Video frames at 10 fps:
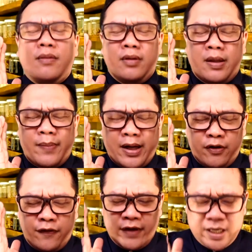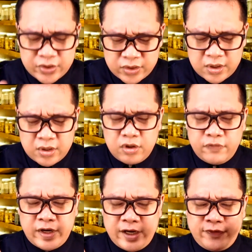The manufacturer of
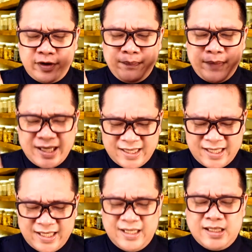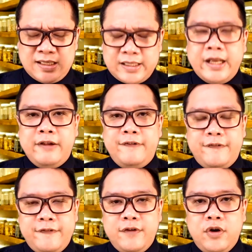ivermectin
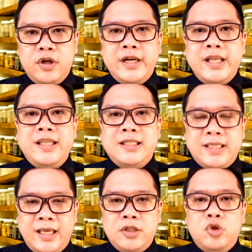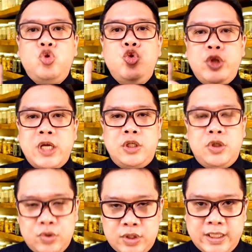itself already said, do not
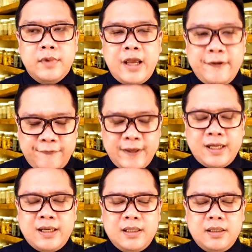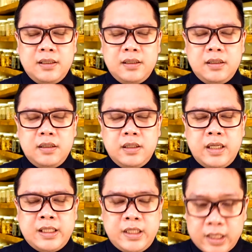use it. I think
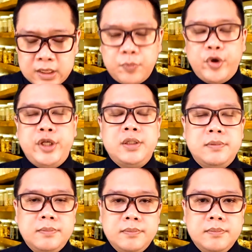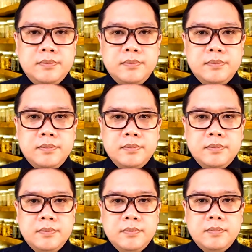at this point,
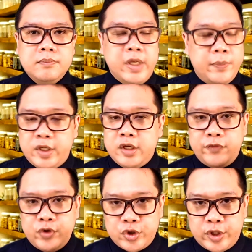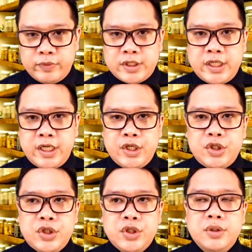maybe in the future it will
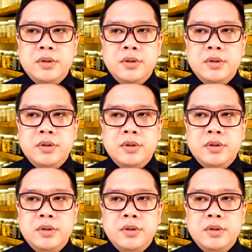change.